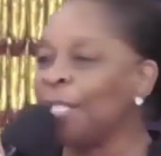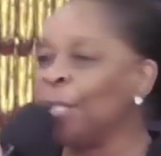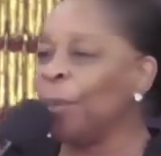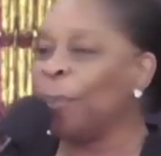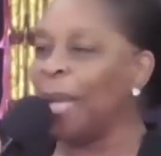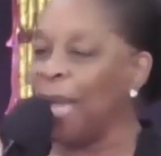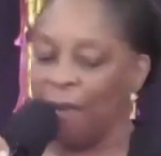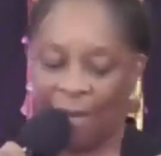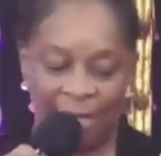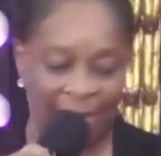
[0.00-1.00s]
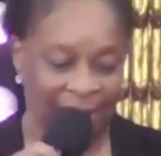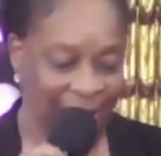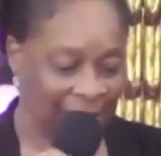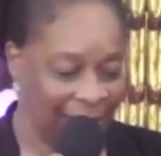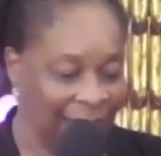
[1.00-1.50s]
your parents.
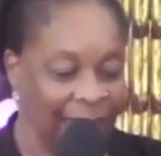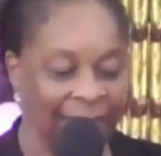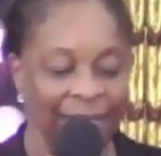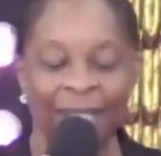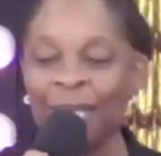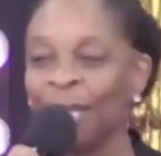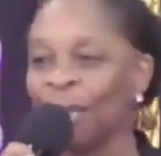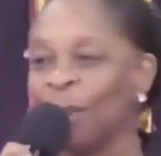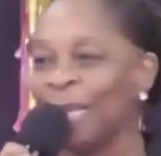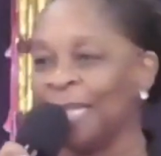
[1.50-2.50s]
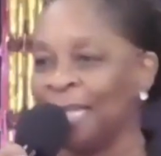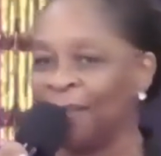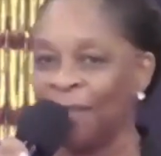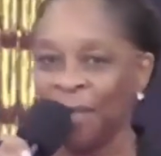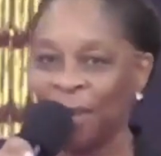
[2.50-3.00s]
Exodus 20,
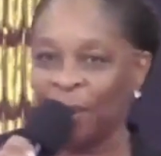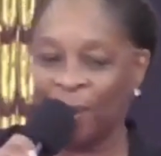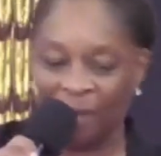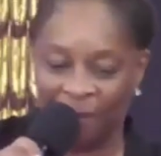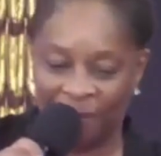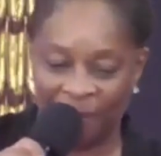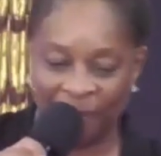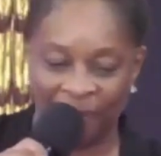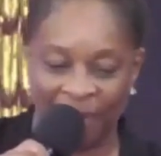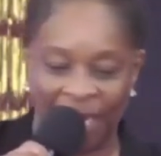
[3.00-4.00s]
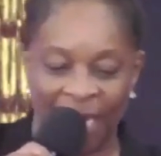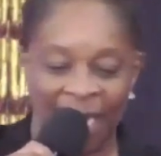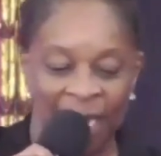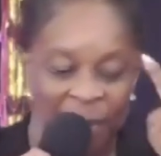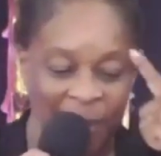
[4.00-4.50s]
verse 12.
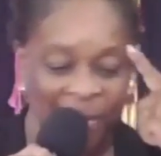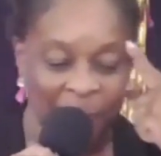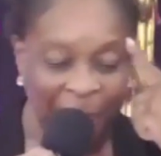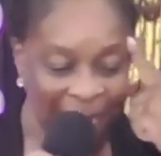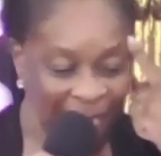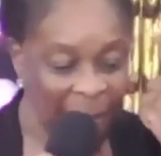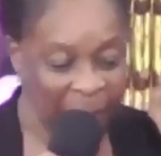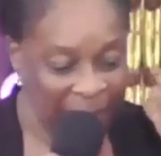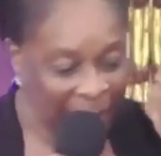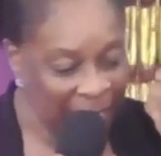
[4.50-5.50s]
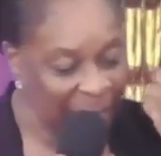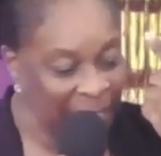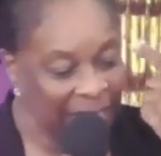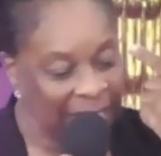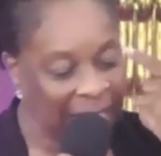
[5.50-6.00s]
To respect our parents
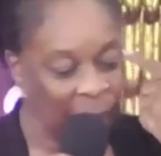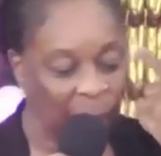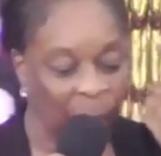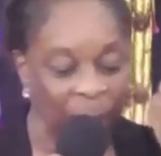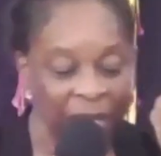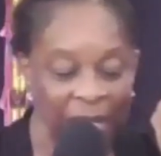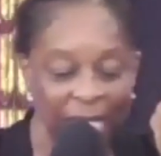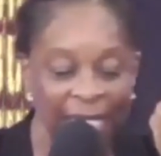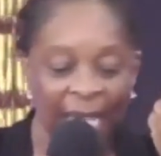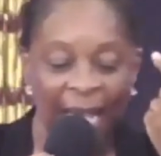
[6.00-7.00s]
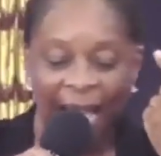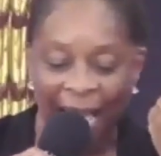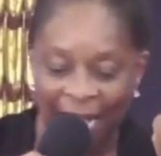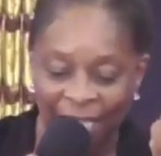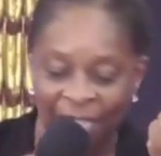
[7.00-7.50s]
means that our words,
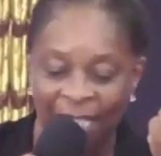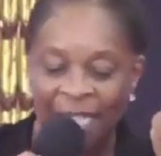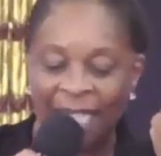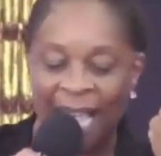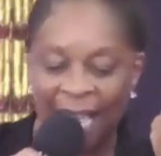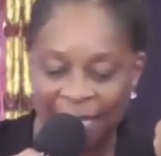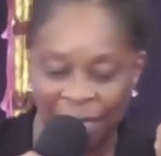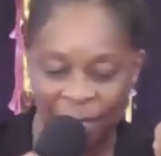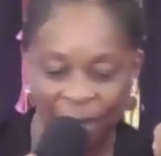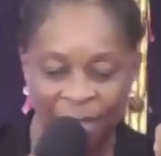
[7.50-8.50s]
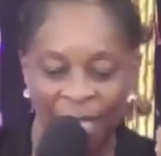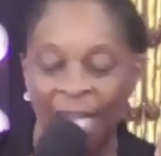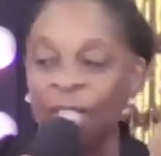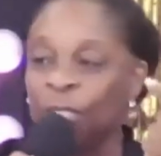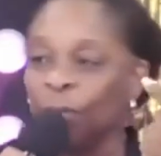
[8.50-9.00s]
actions, and attitudes
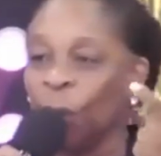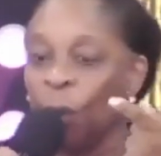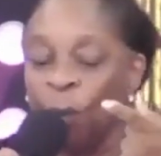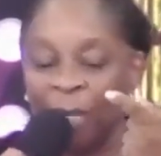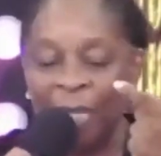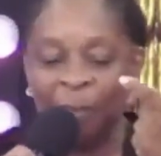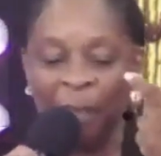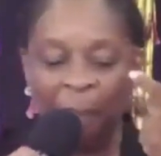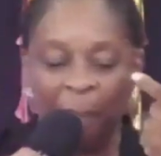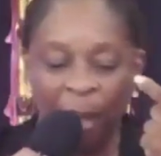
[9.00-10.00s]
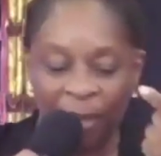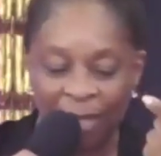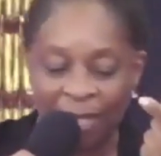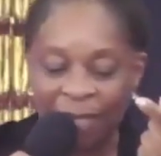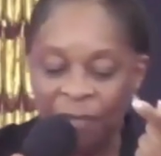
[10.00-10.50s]
should always be
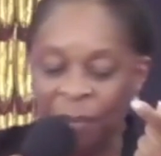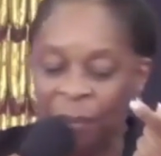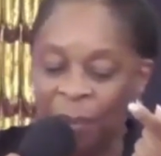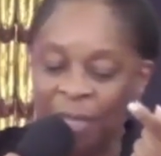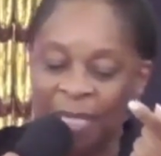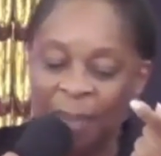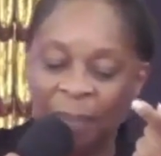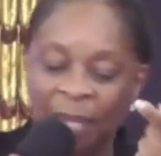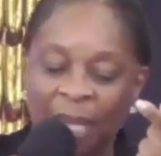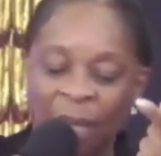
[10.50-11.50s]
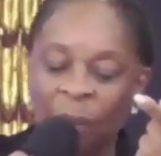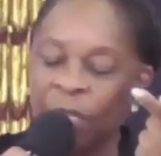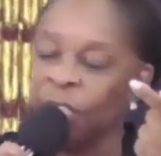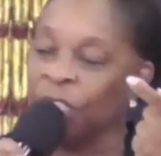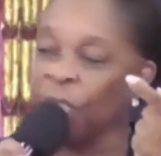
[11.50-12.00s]
positive towards them. We
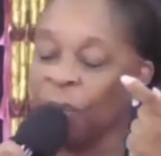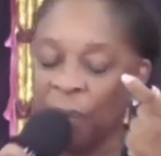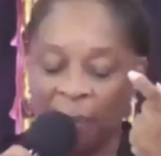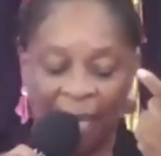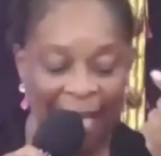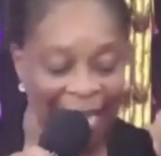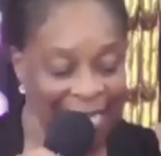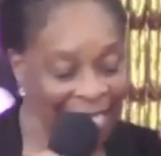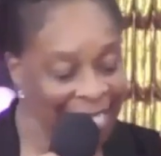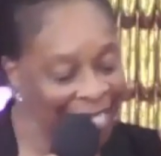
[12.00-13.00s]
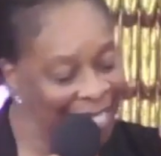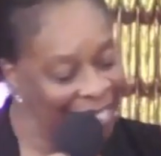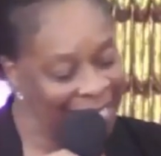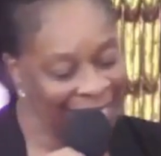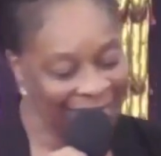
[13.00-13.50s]
should show them
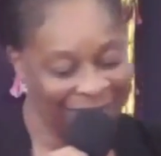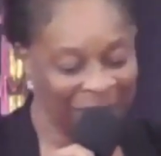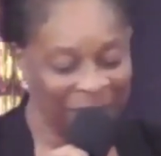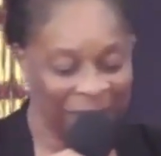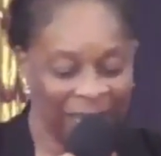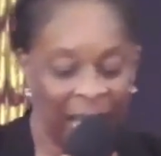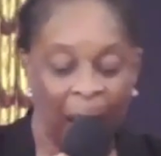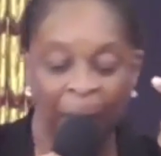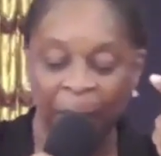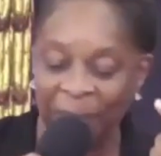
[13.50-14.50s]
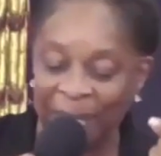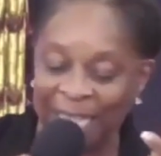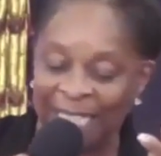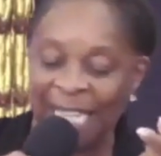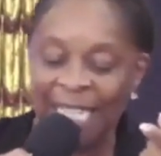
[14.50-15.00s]
kindness, hmm,
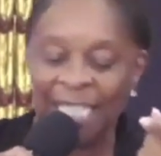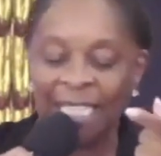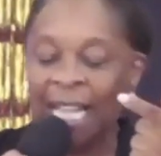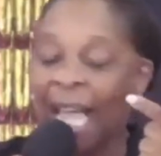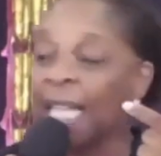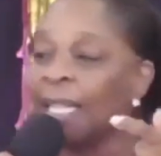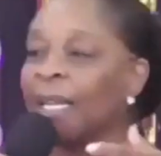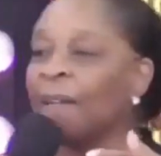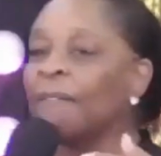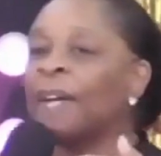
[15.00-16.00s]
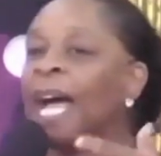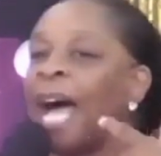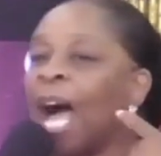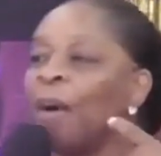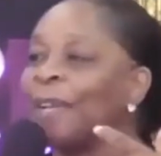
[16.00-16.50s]
appreciation, and love
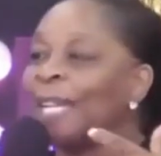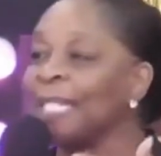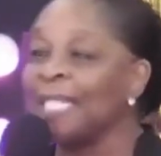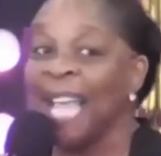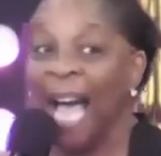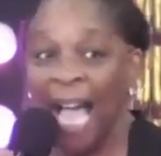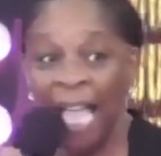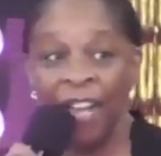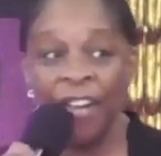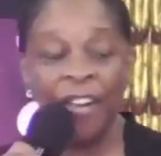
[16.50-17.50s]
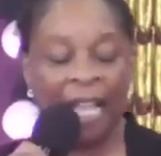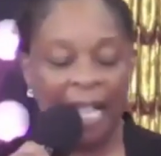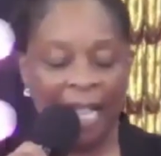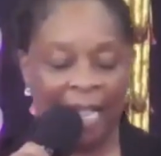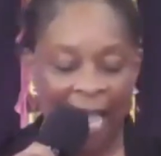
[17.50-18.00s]
our entire
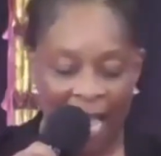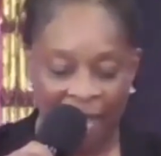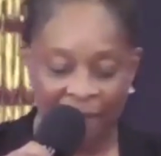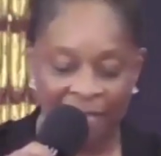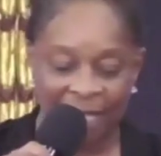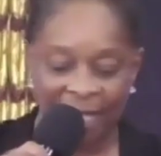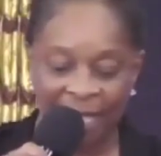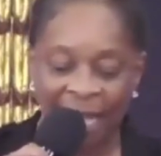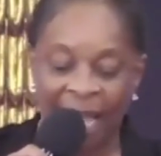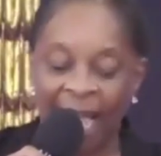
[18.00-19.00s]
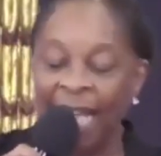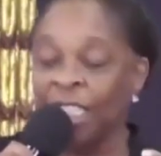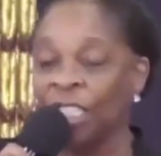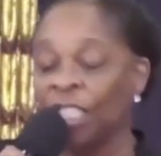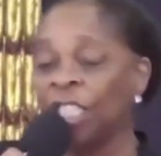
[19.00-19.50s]
lives.
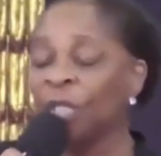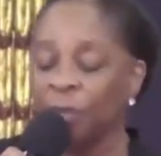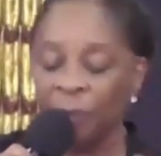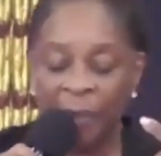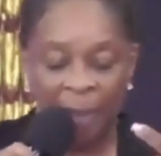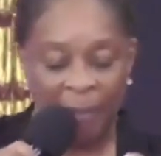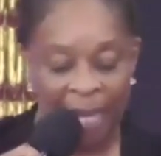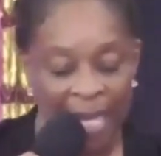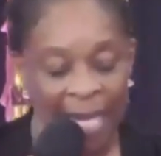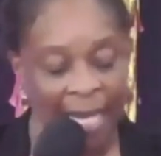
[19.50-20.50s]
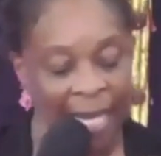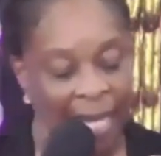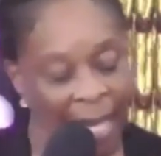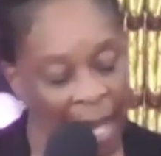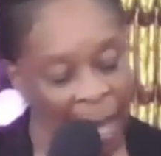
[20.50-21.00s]
As children, we obey
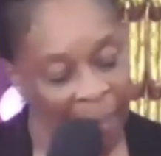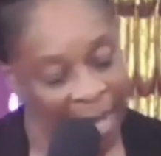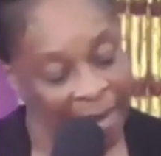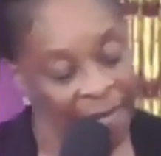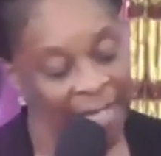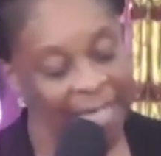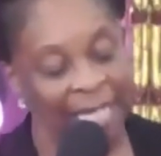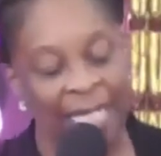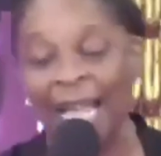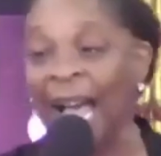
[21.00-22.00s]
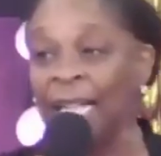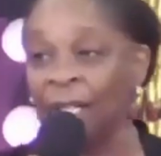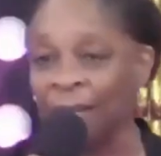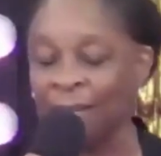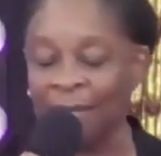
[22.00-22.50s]
our parents, and as
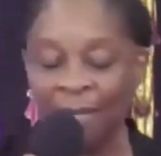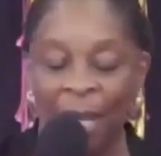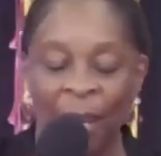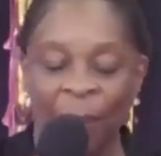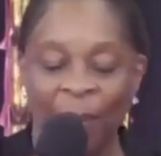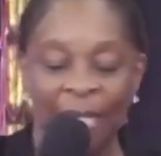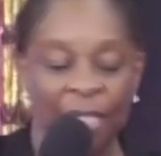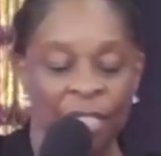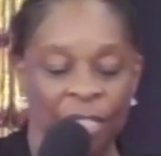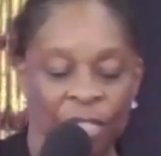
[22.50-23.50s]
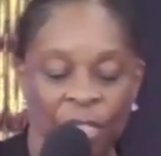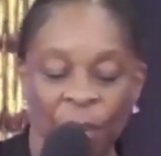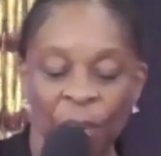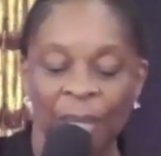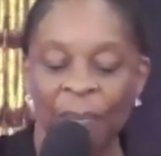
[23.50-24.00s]
adults, we need to
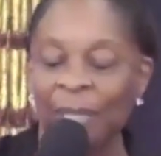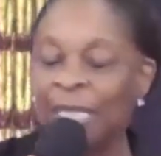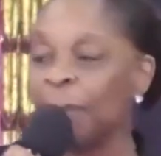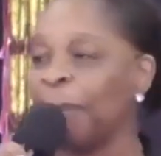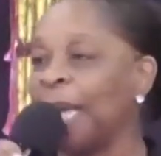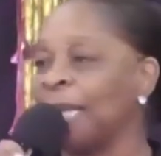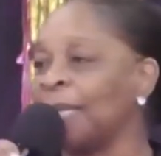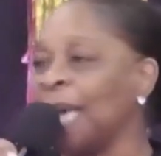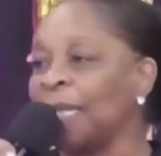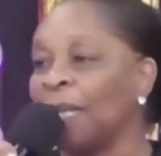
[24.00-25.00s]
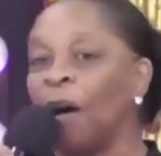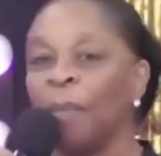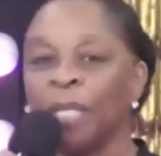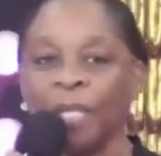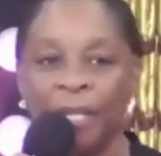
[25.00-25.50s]
show them respect and
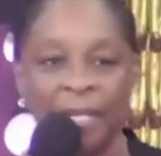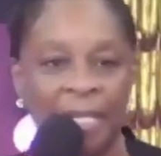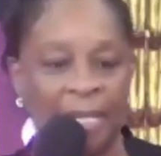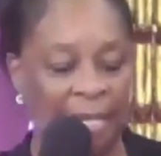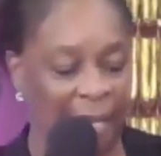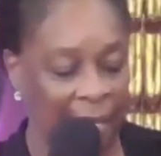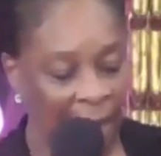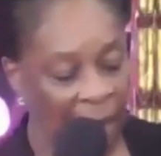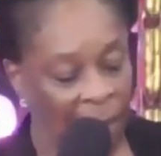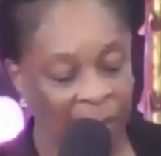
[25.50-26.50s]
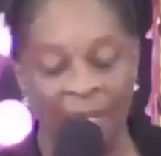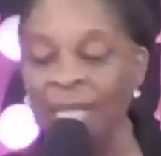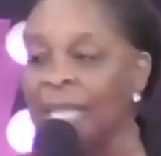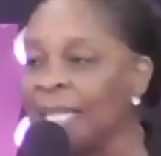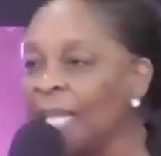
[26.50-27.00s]
common courtesy. One of
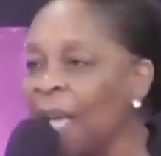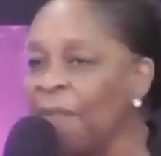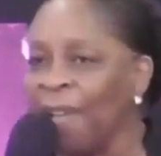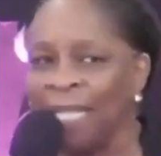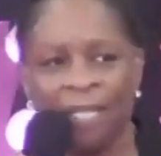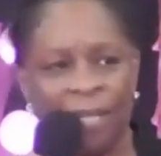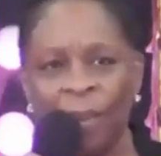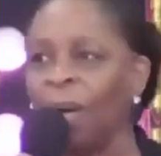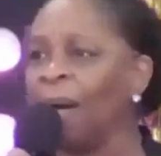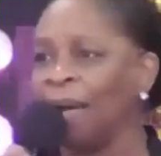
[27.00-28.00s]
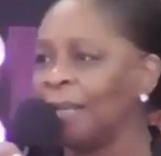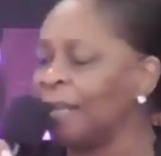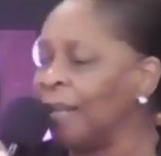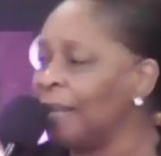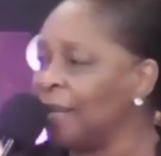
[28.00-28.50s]
the things that I find so hard
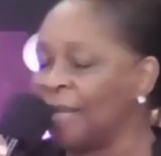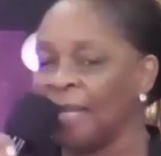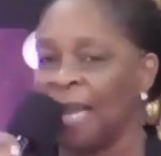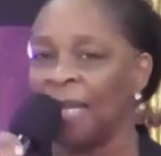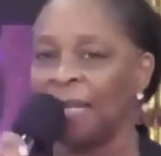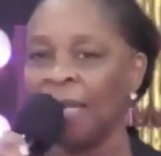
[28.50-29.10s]
to understand